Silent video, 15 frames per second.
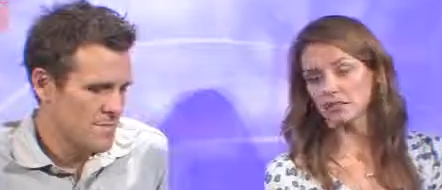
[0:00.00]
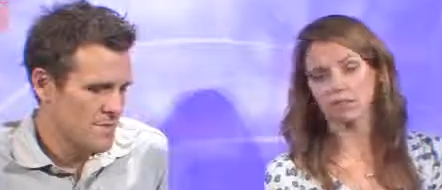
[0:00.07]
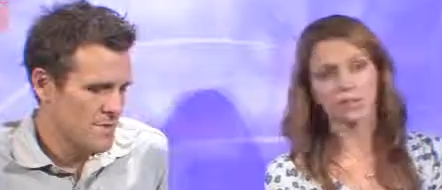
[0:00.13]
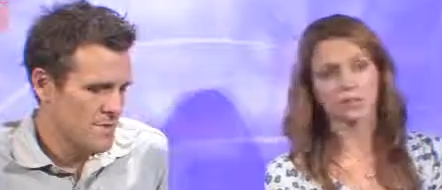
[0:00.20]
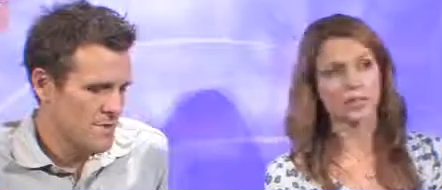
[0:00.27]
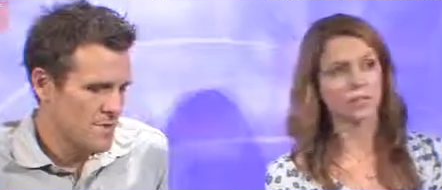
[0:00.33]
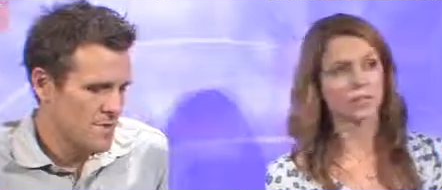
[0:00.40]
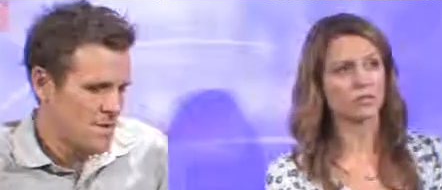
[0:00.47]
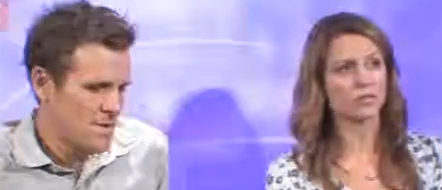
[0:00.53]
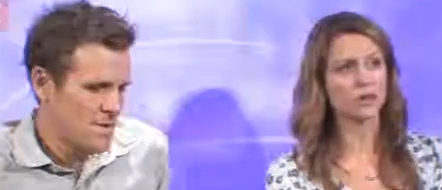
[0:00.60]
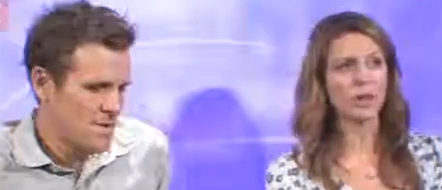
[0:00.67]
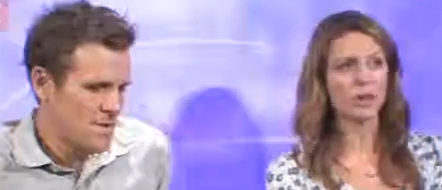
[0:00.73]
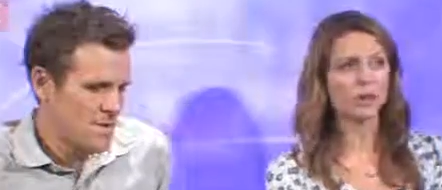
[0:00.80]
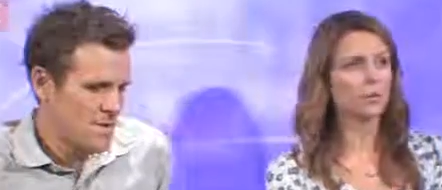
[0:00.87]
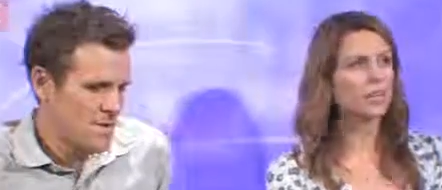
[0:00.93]
Speaker 1: hard and really upsetting to
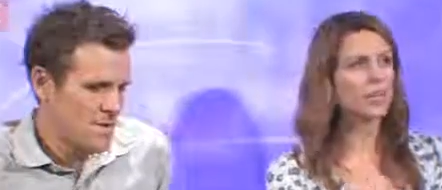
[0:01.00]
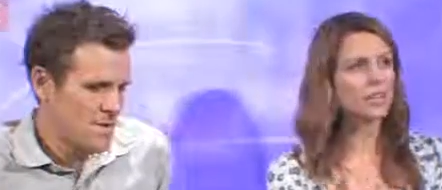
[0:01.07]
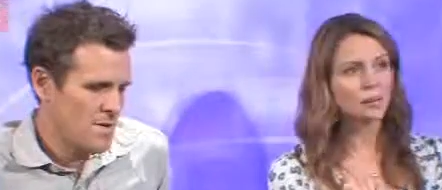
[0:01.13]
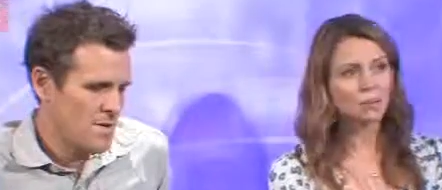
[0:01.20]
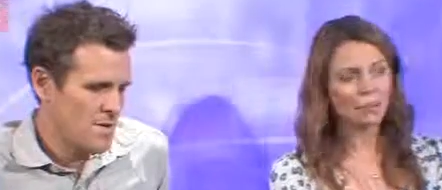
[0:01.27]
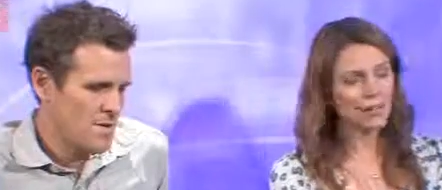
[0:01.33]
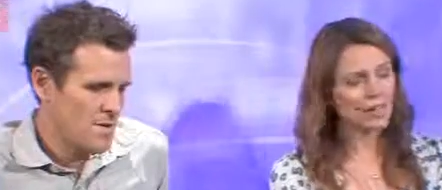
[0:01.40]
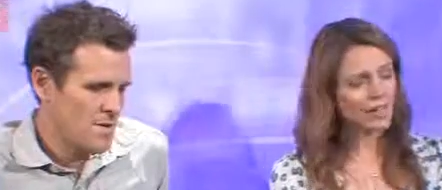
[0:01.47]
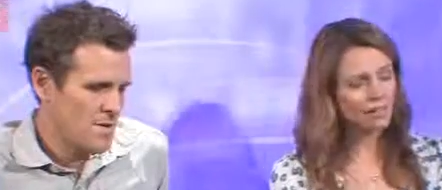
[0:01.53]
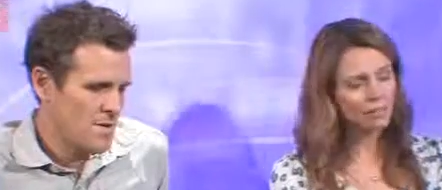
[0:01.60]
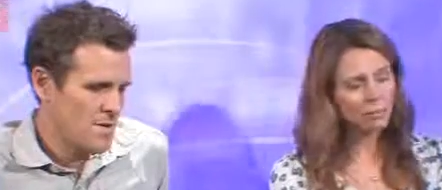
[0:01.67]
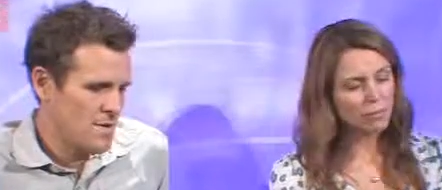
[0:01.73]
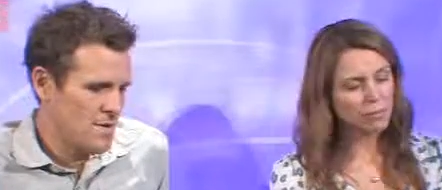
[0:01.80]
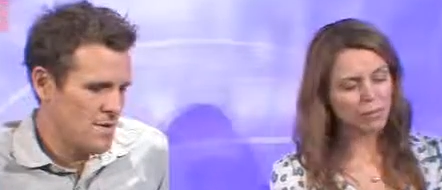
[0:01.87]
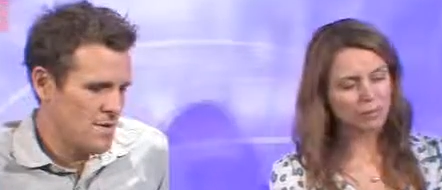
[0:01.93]
read. But he can
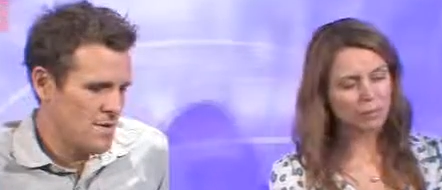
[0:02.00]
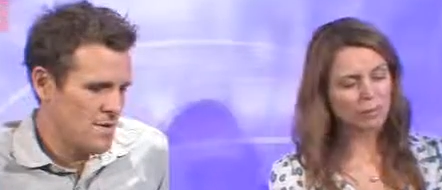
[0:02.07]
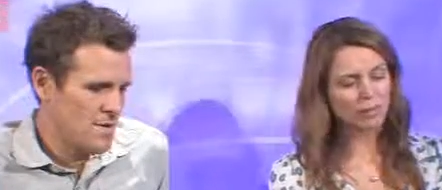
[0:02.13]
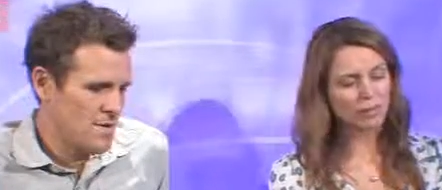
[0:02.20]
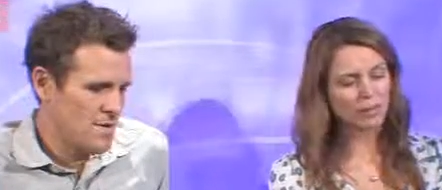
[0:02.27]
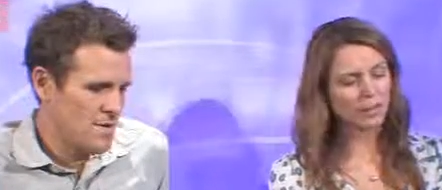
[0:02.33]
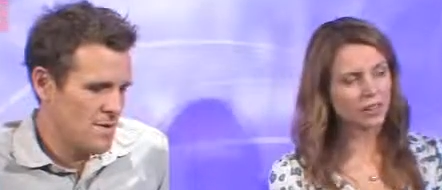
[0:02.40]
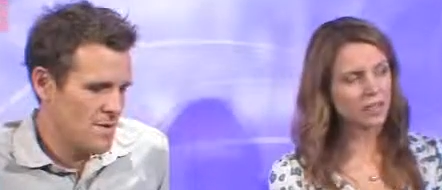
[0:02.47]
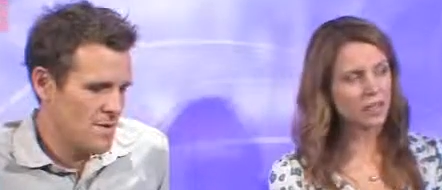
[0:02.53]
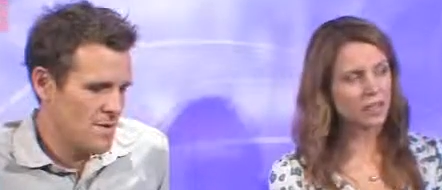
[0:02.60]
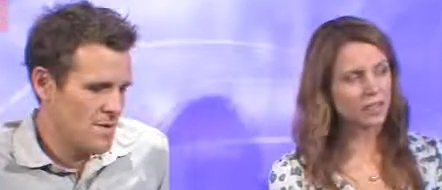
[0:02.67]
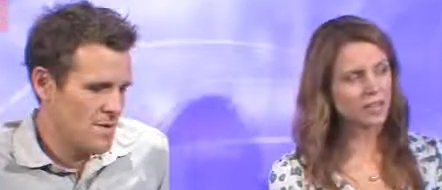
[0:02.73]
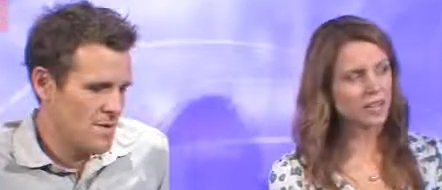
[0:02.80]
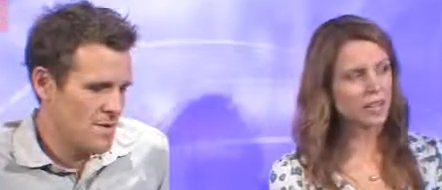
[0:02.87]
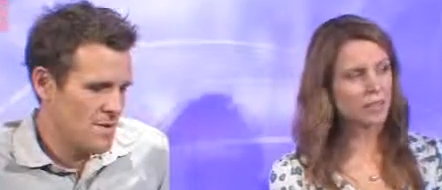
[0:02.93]
barely remember
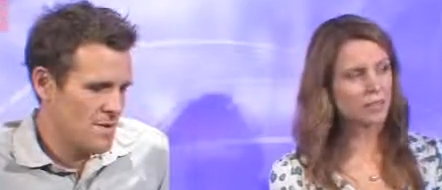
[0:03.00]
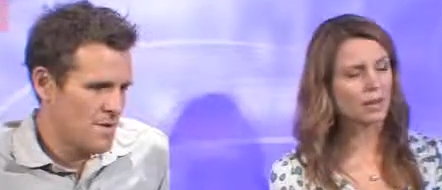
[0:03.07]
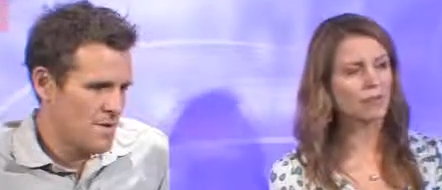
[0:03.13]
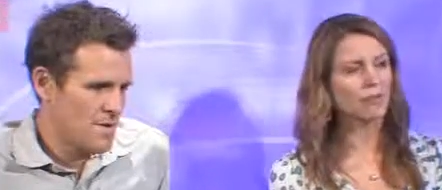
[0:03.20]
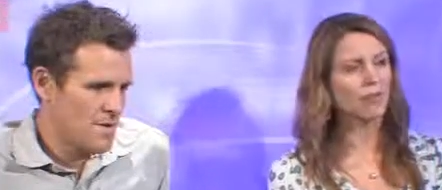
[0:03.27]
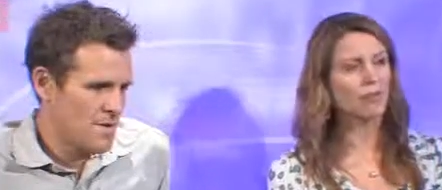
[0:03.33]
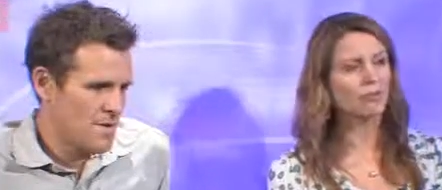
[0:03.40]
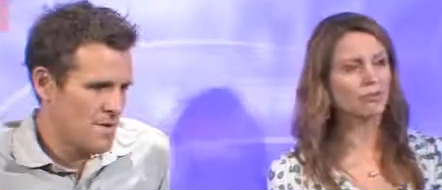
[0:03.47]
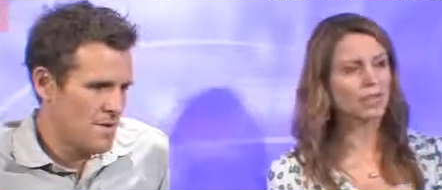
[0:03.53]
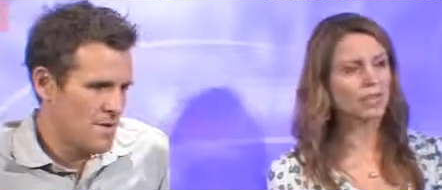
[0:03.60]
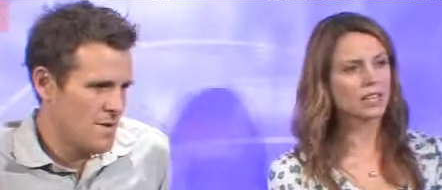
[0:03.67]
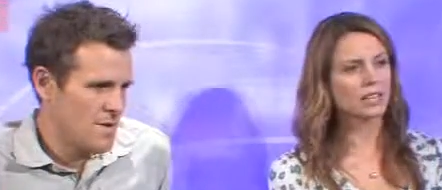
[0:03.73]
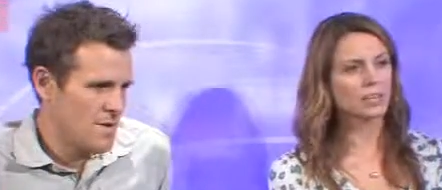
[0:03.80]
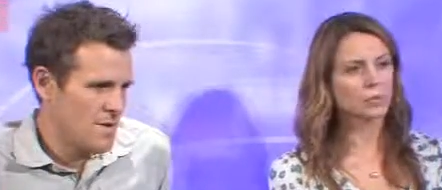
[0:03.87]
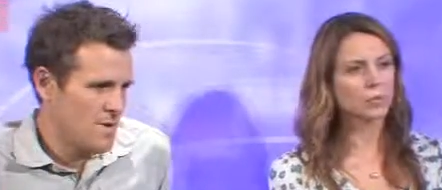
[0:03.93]
that time. And
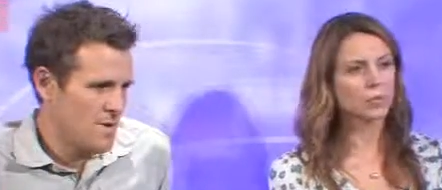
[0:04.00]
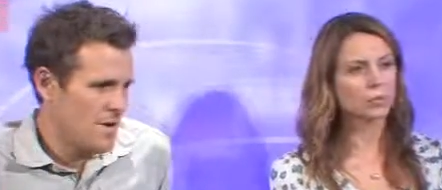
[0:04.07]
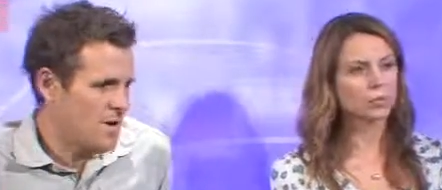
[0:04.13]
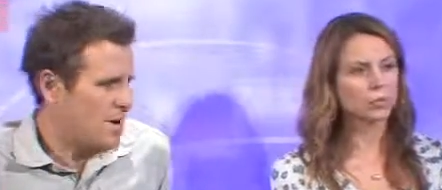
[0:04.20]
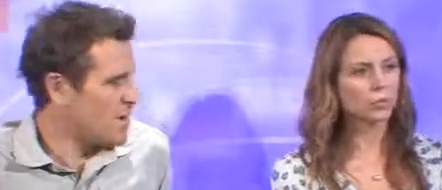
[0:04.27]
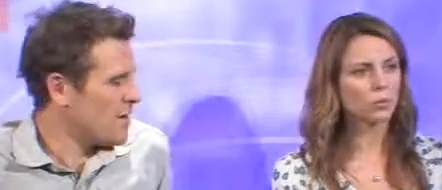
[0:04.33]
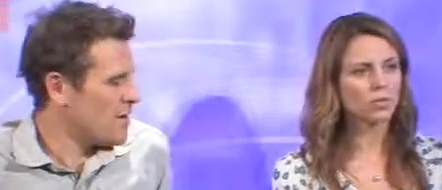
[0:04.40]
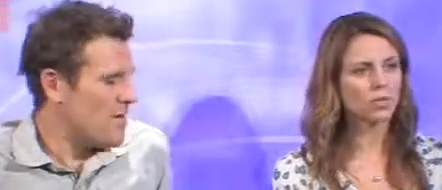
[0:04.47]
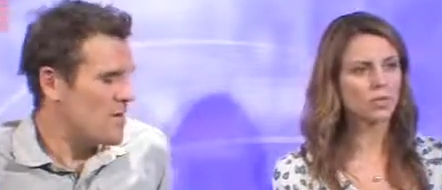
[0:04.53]
really, what, what I, I,